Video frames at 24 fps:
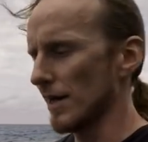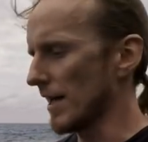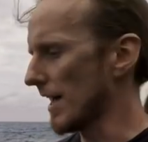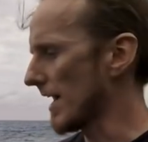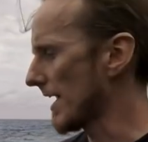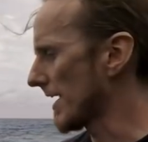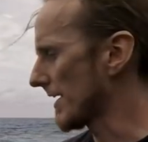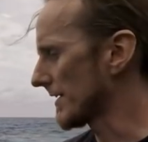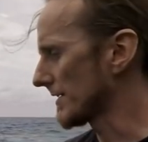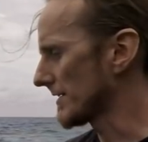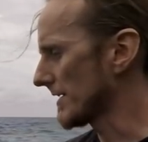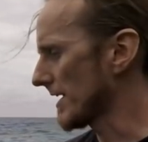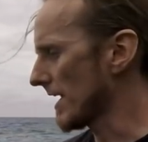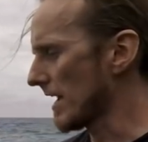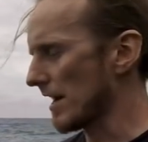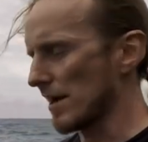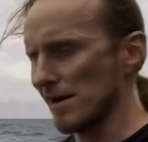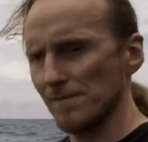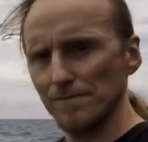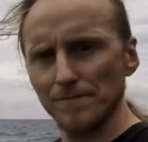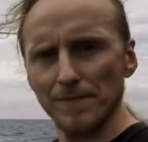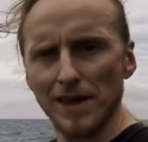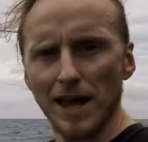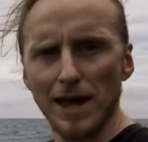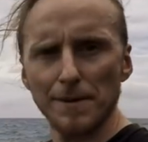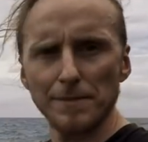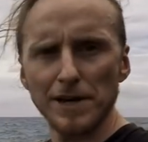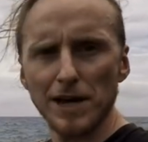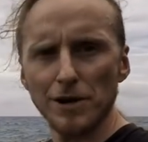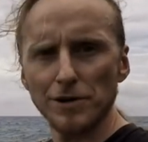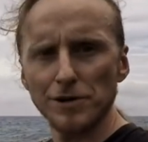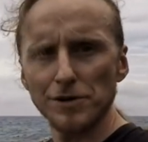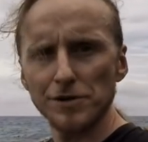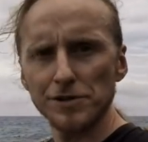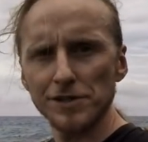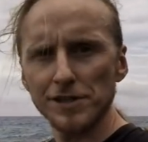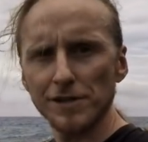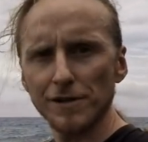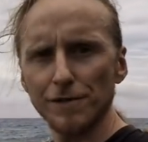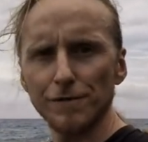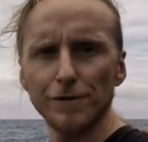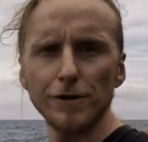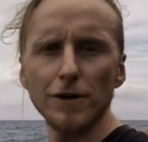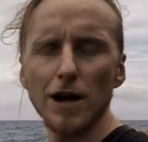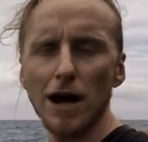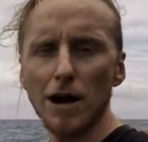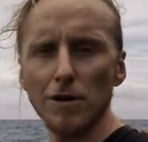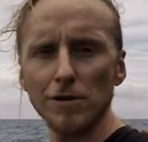And yeah, I'm now using a
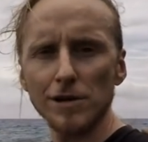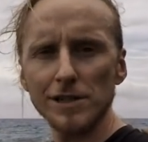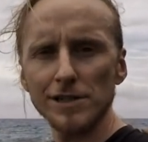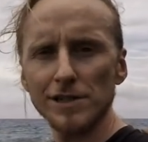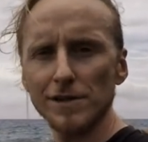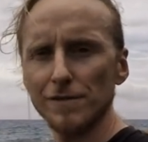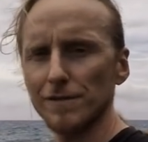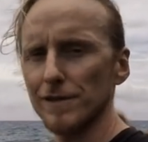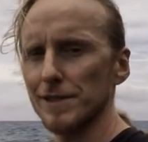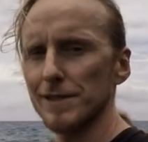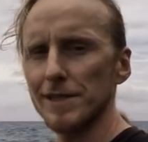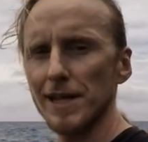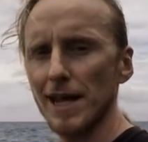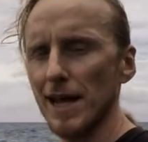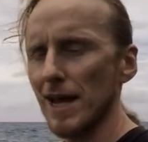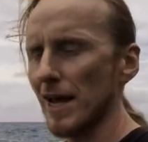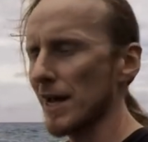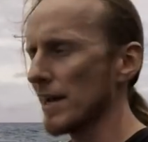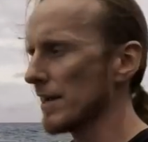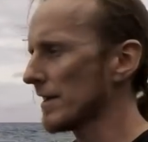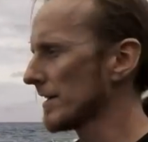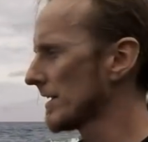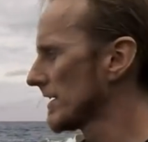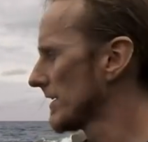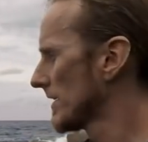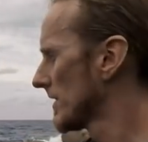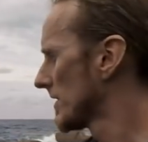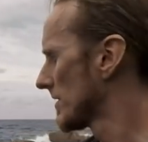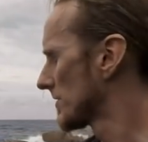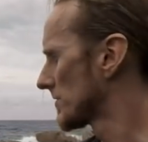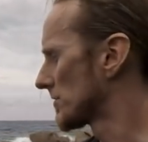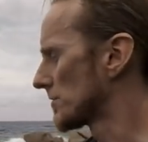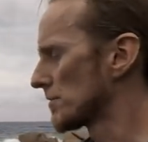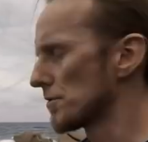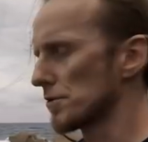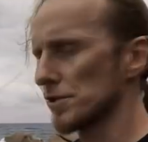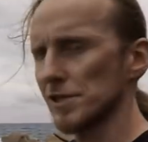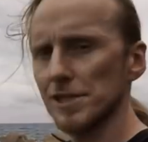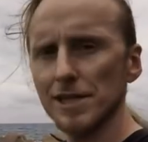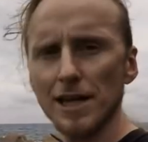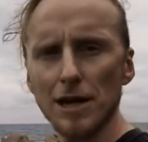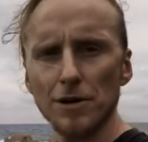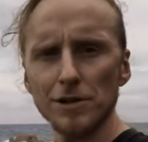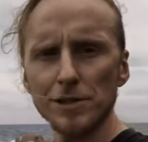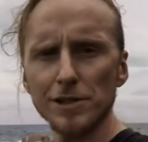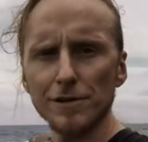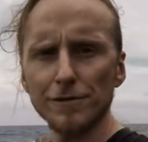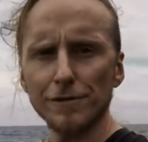few hours of the day to
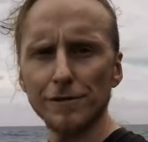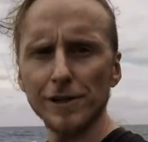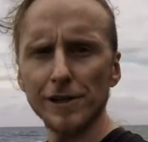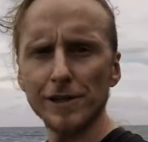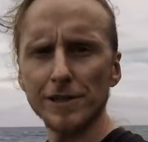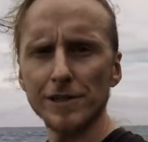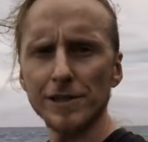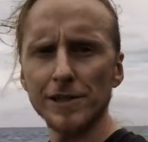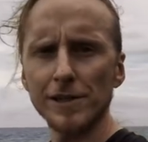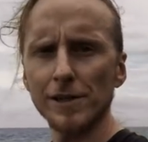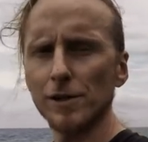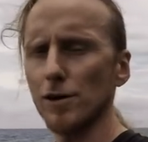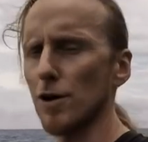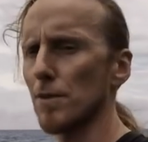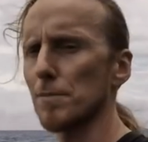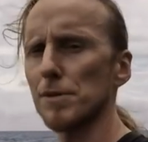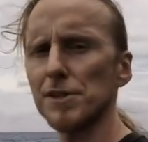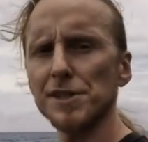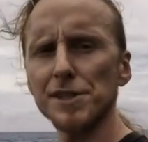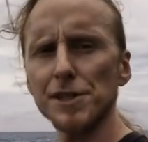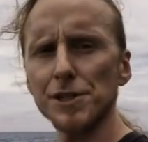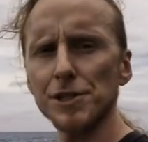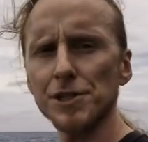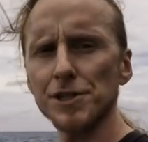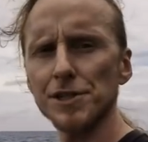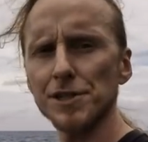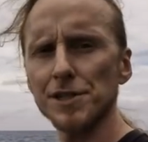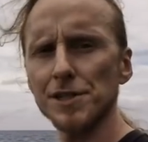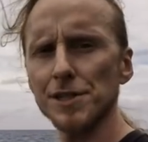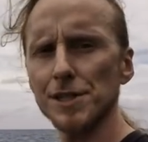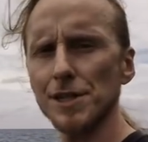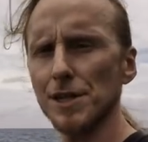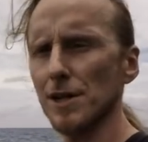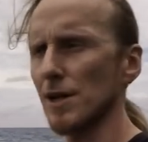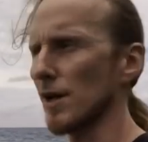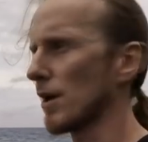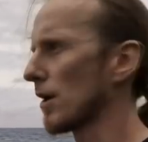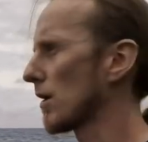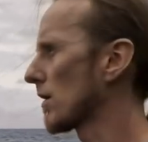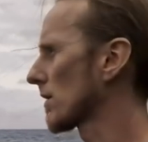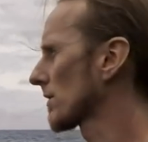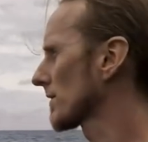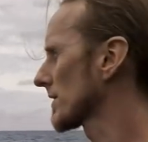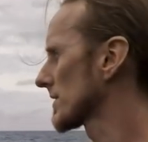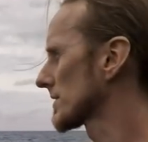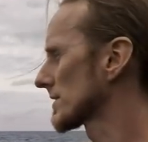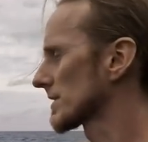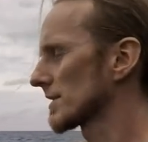scout different compositions
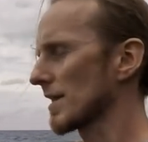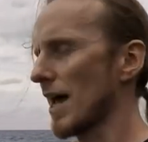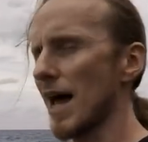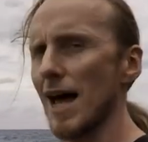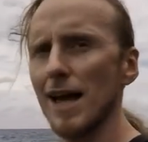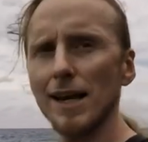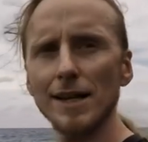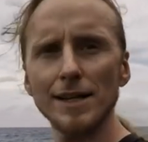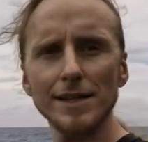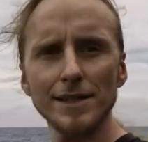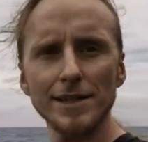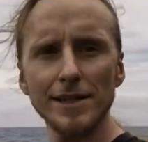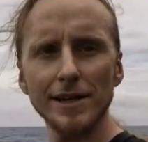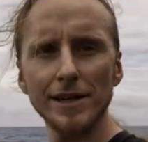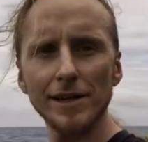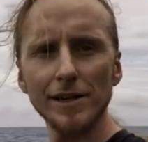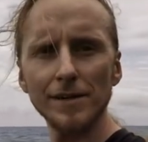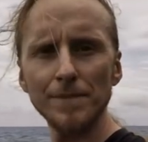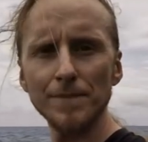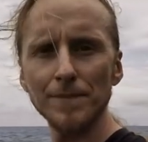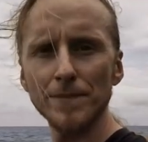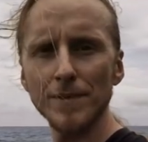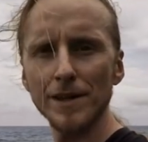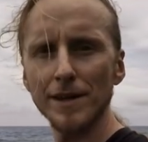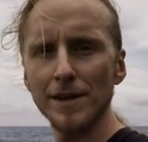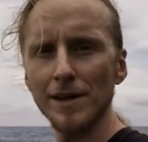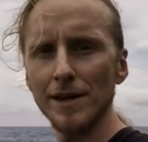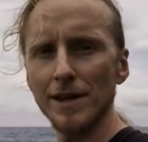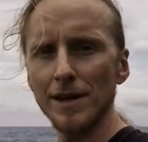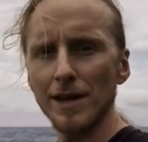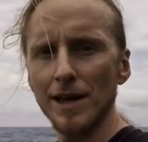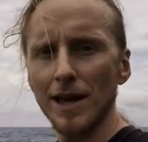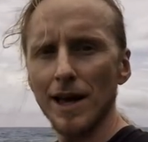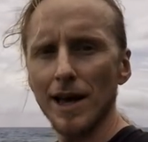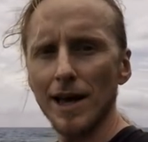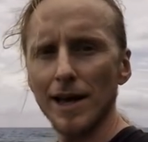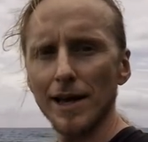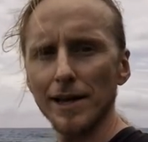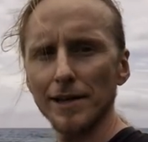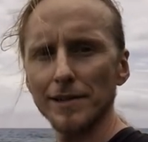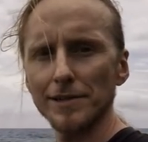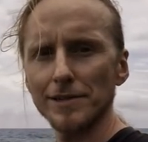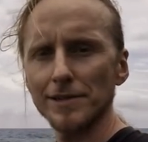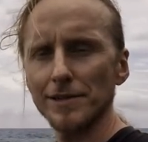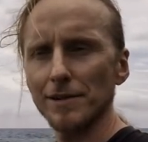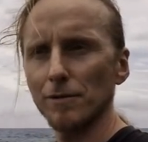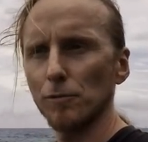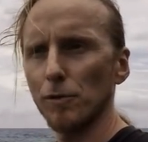along this island here. And
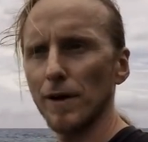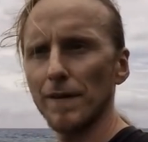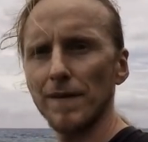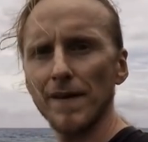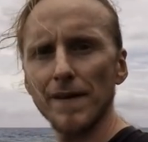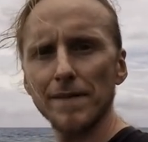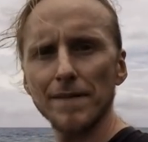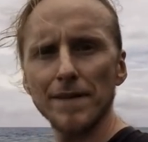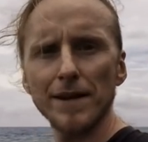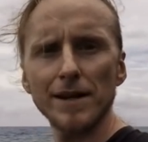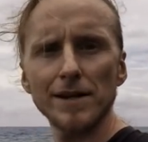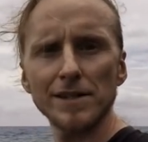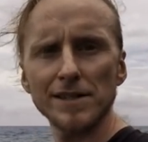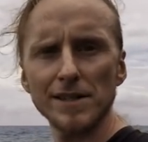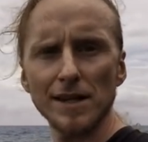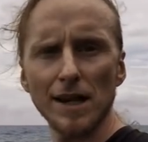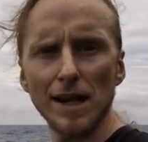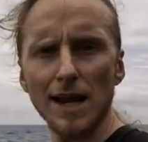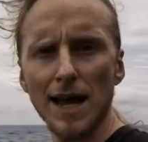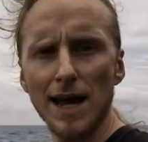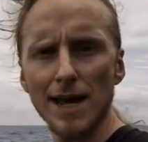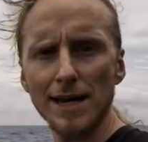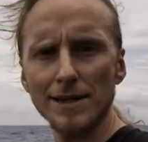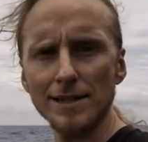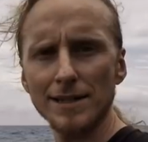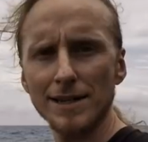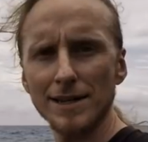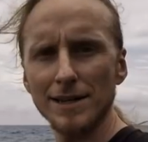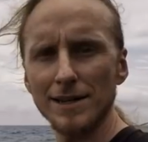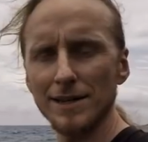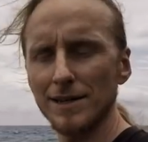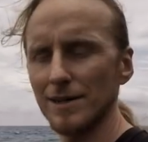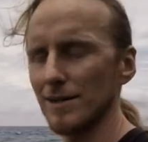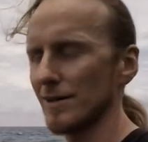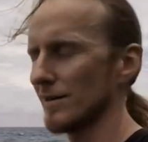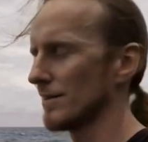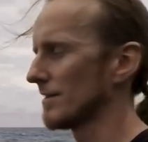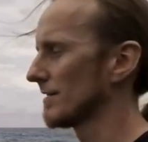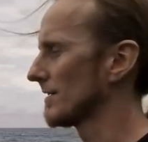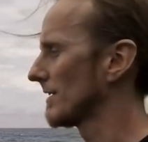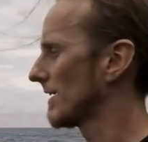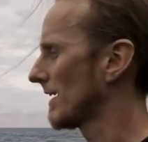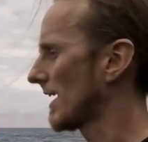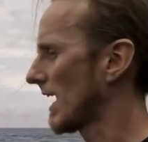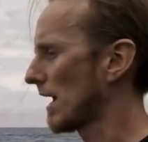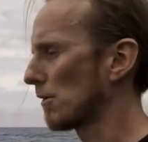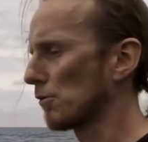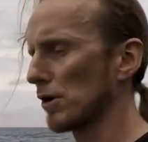when then there's the light,
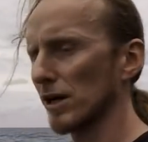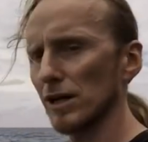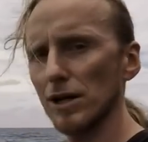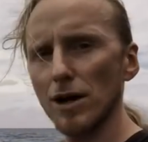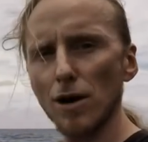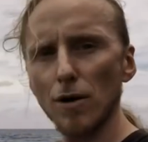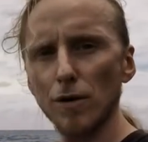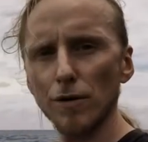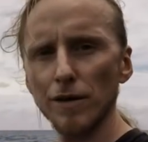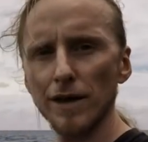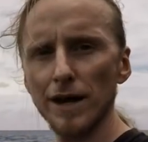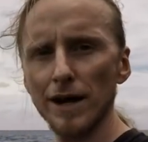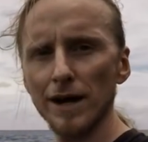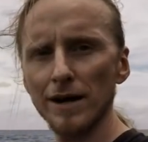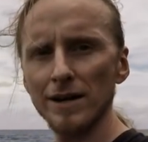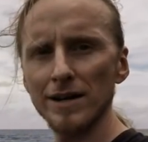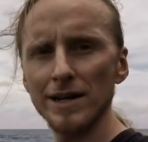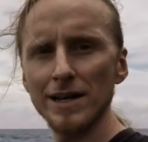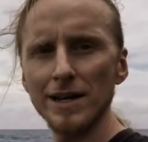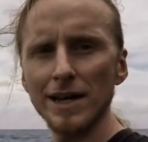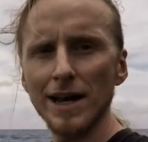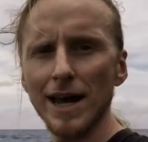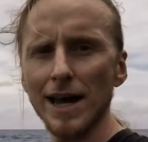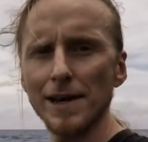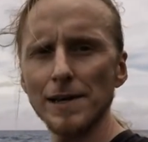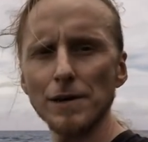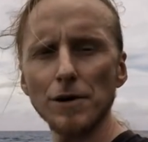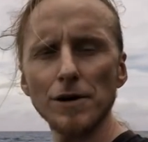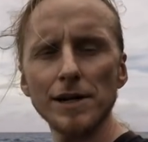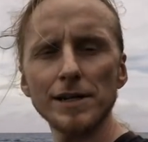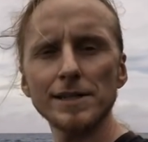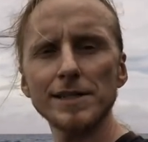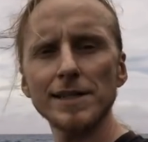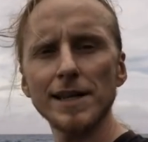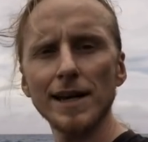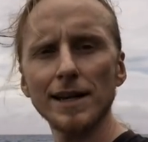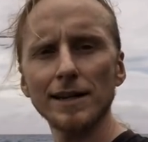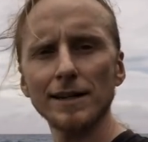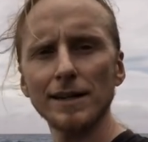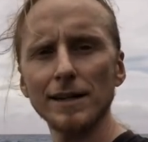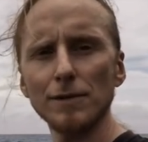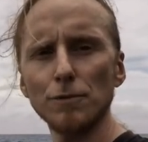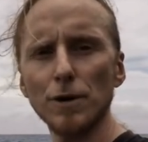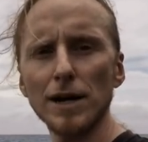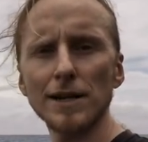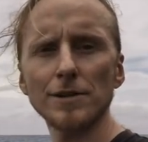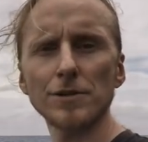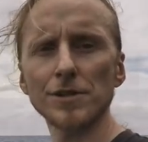I will go there and know exactly
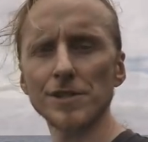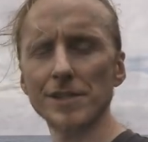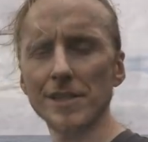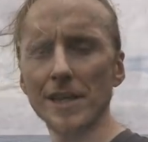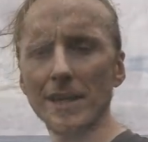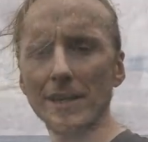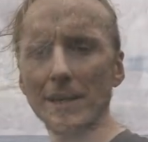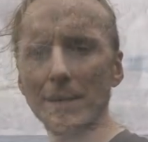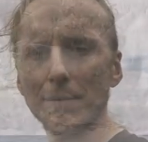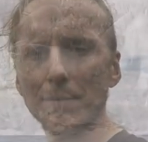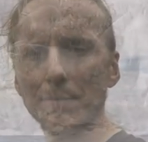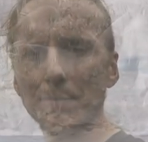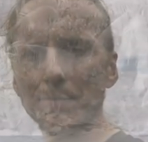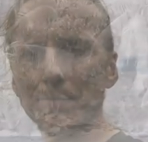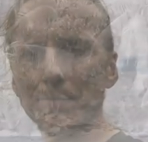where to set up.